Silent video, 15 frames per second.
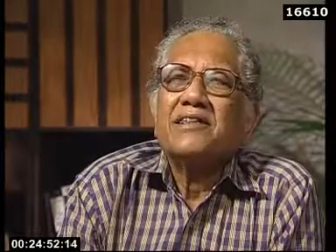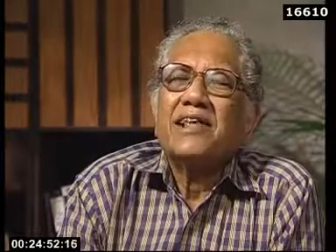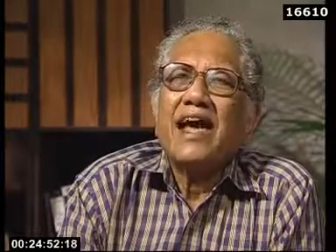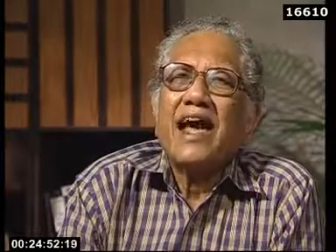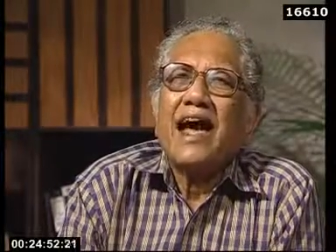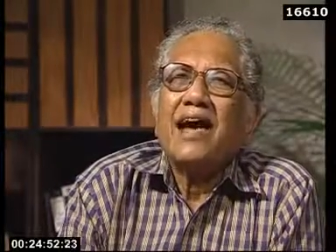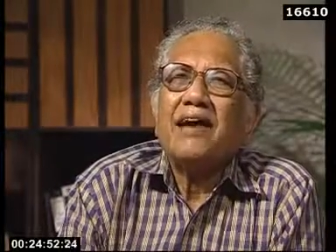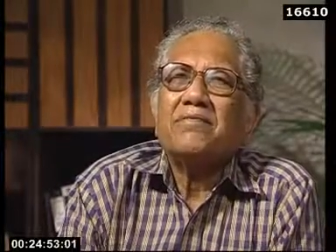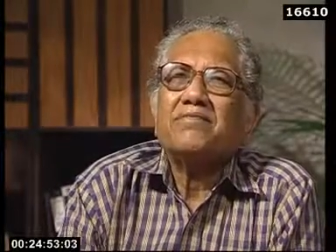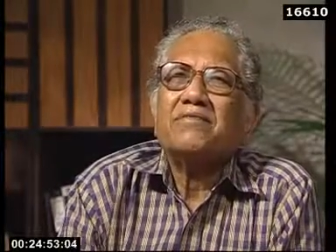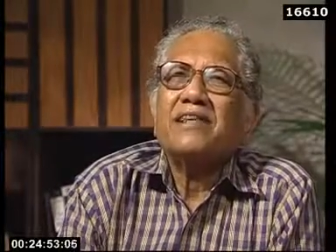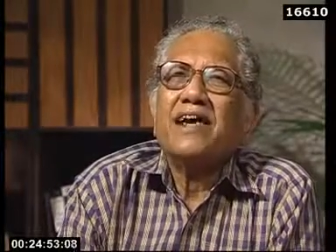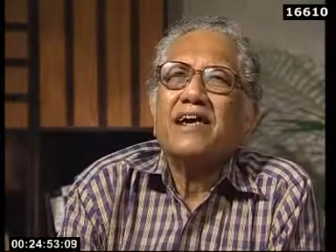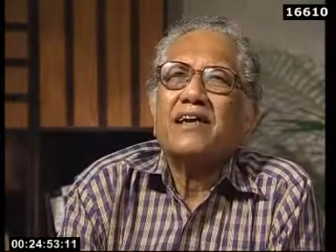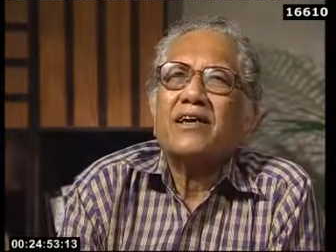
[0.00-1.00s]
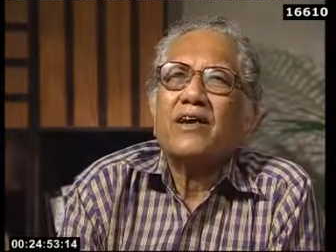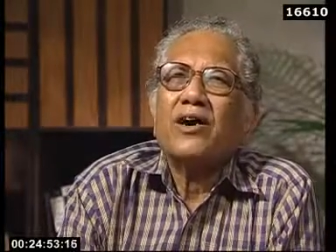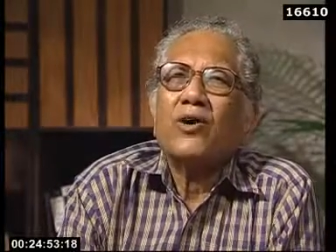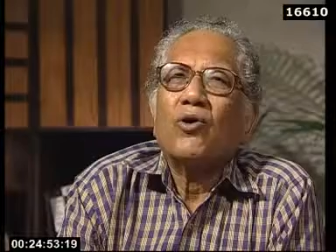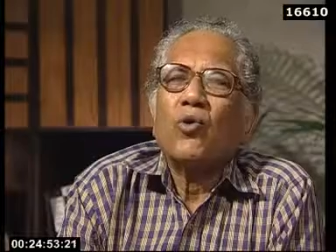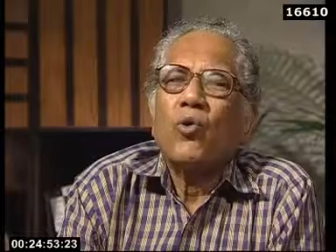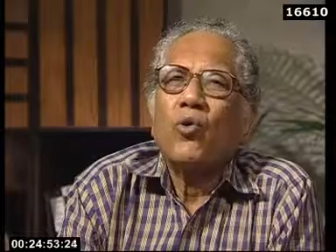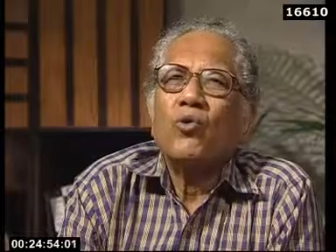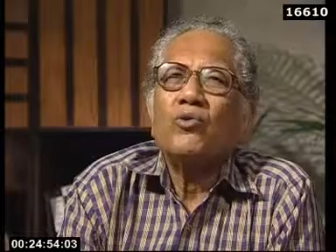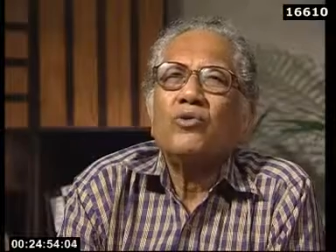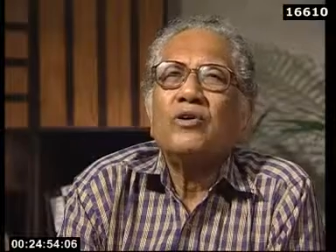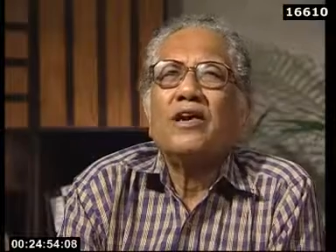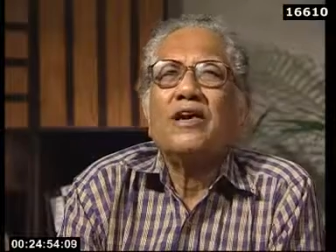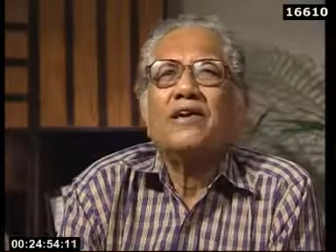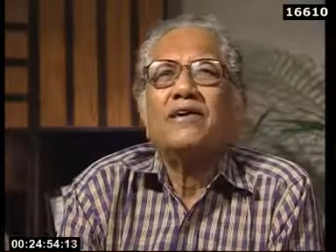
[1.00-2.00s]
they have their
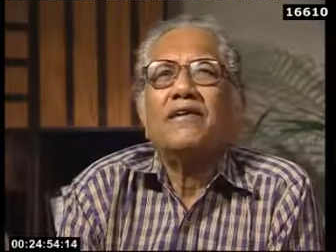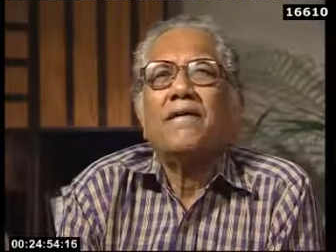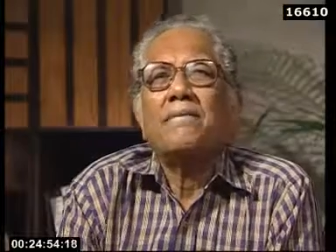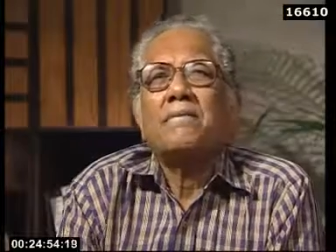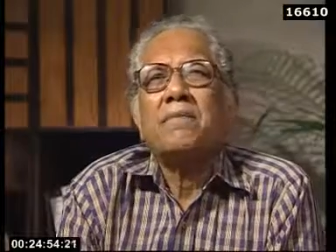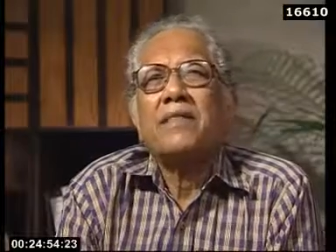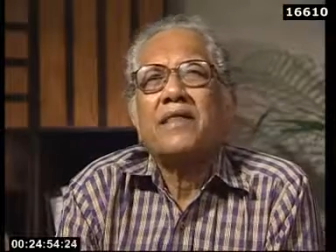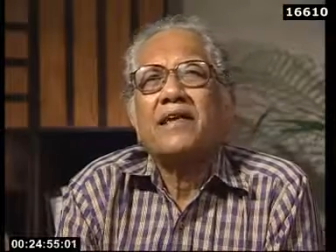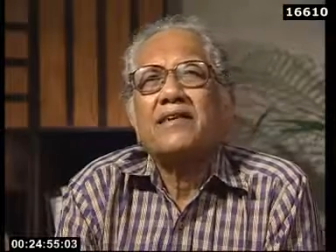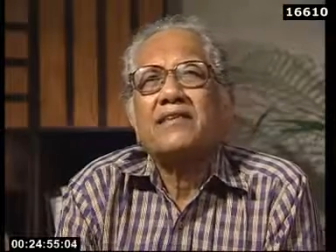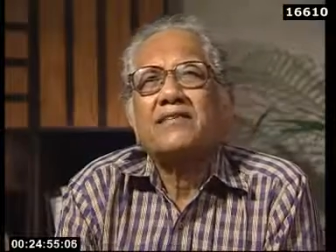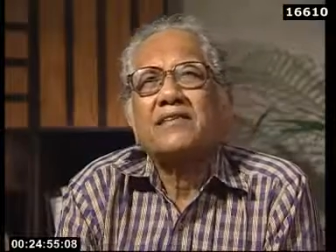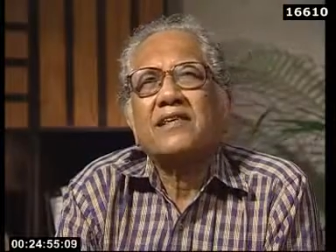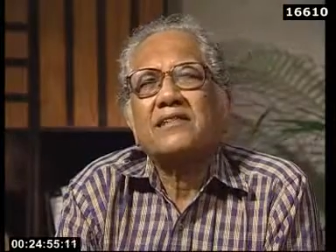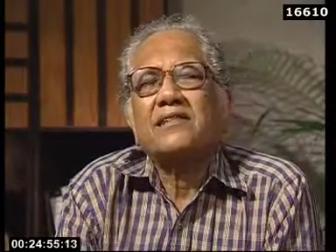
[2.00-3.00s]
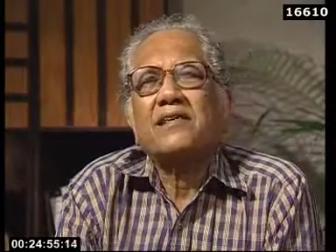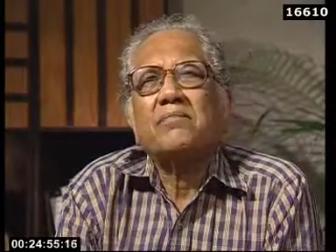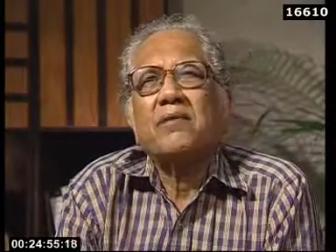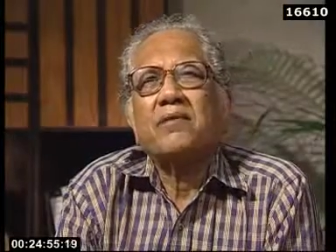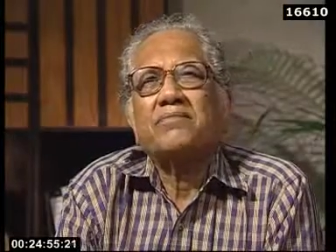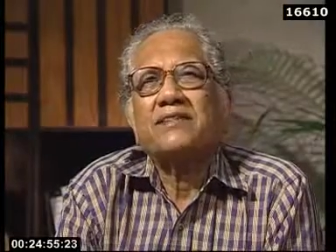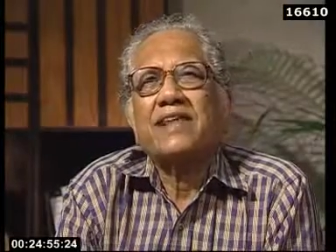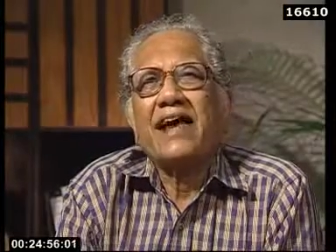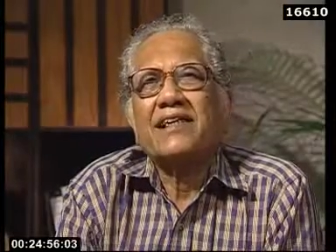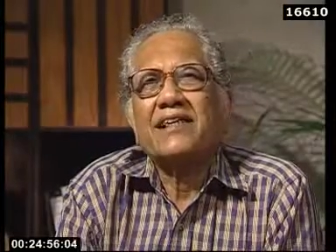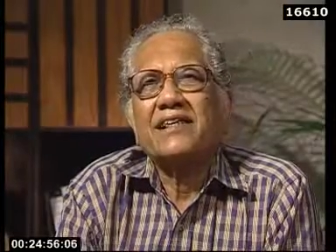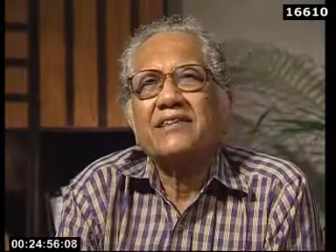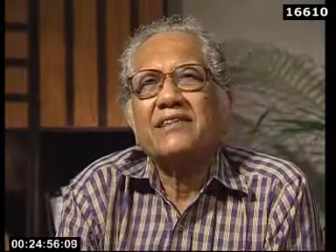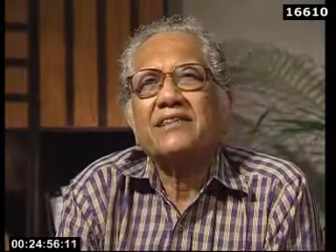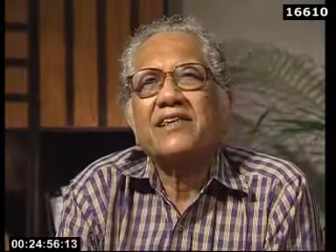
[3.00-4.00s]
own uh, system of
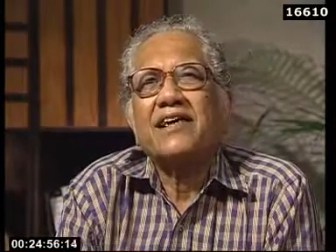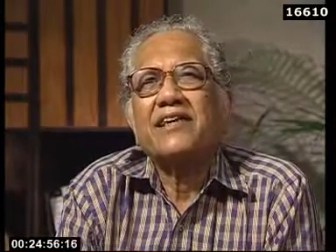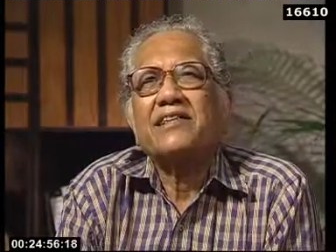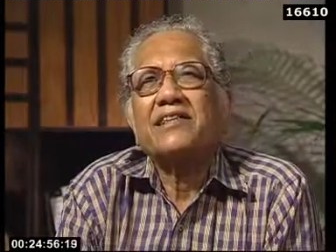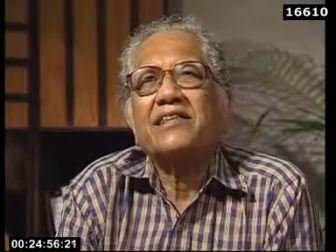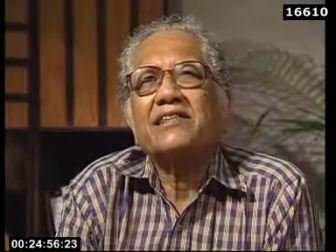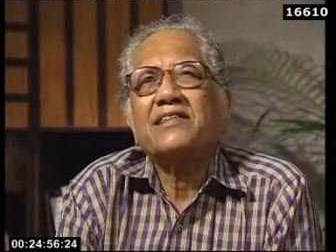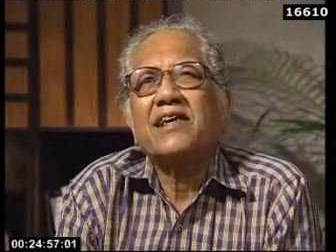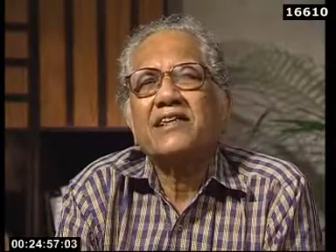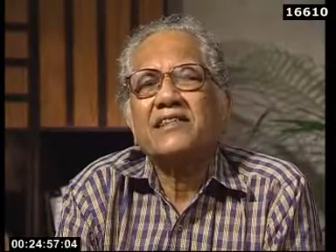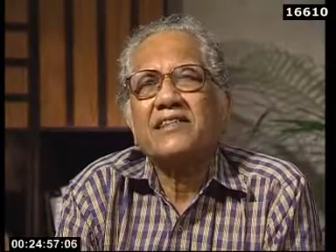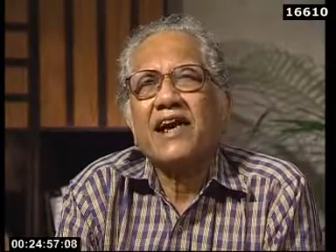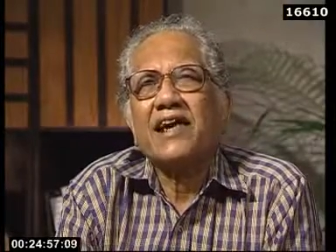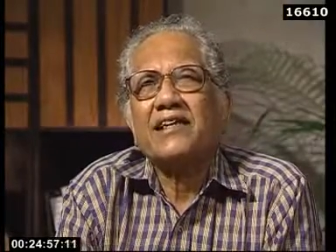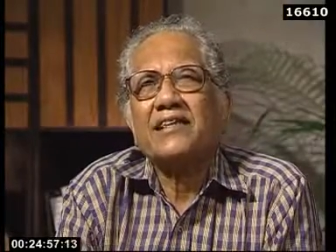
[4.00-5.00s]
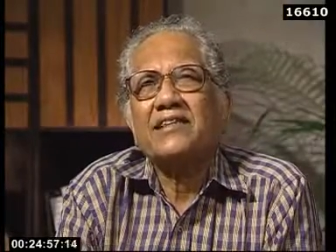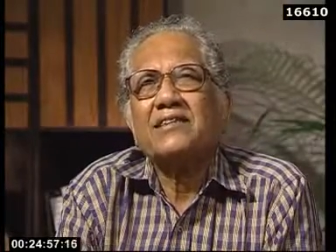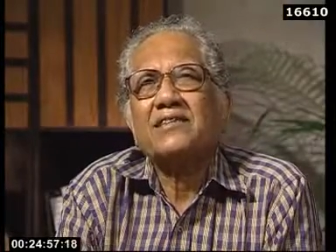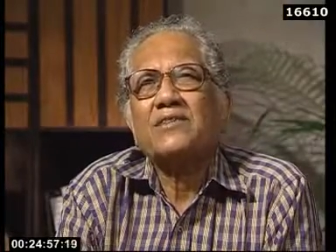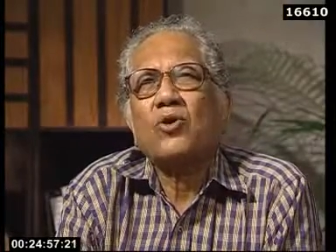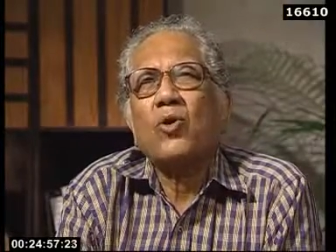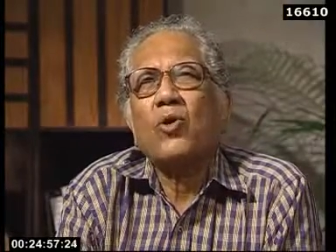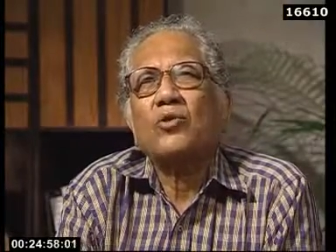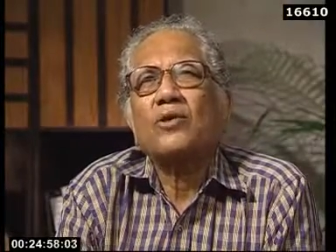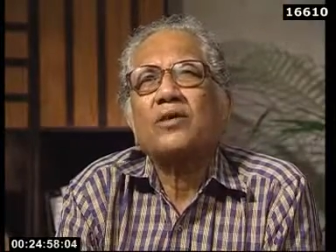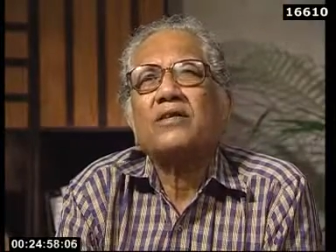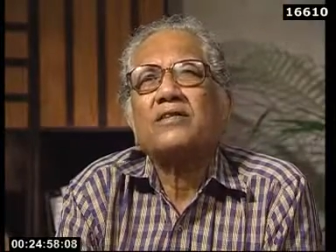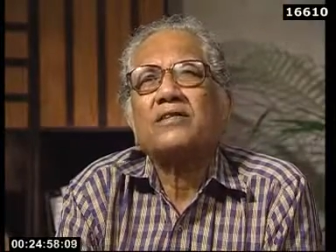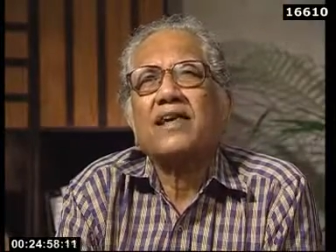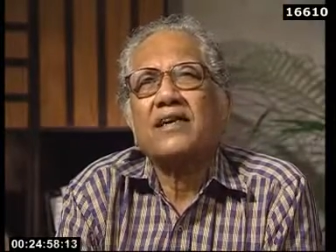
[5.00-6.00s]
jagirs, hereditary jagis
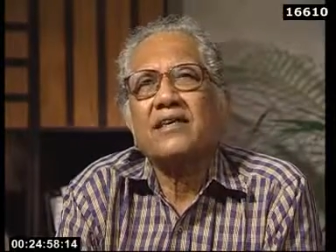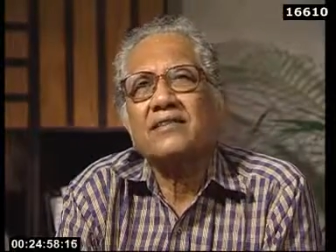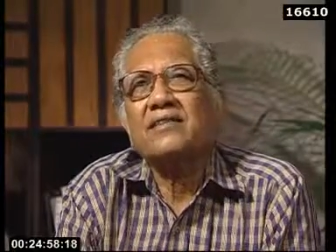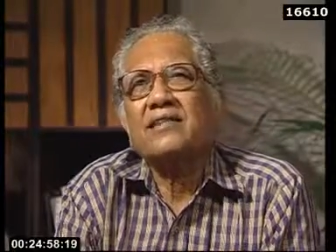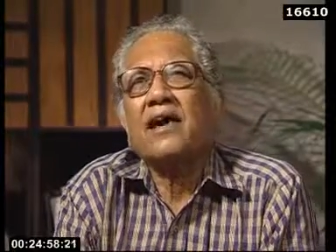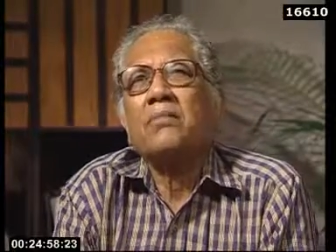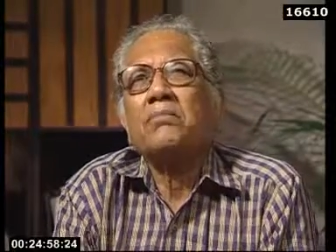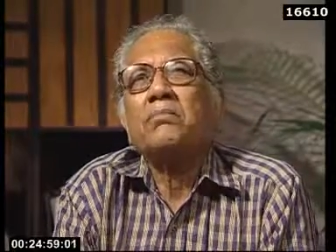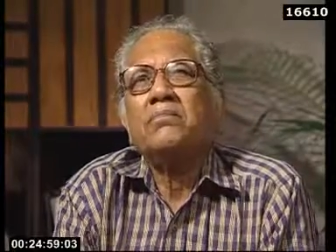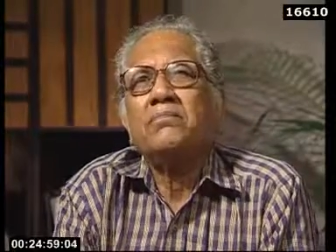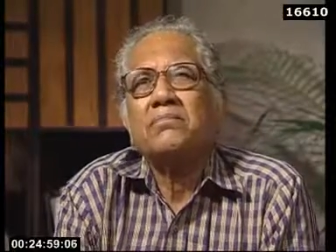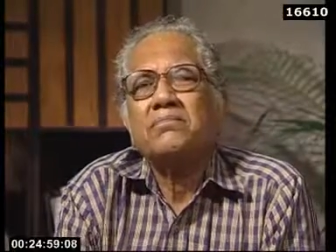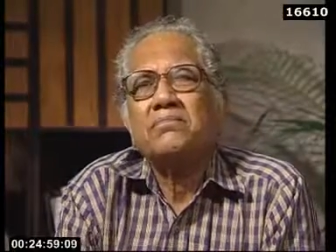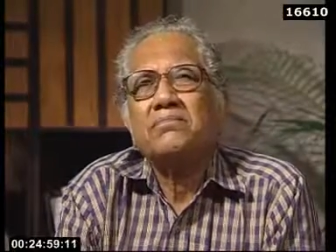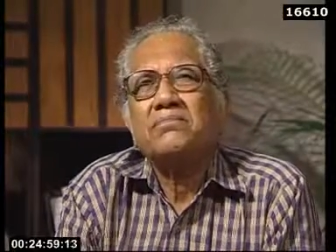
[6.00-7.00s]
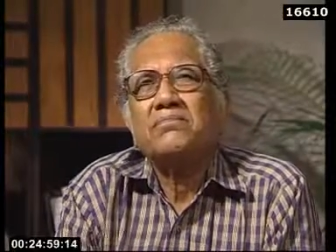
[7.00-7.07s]
called Saranjam.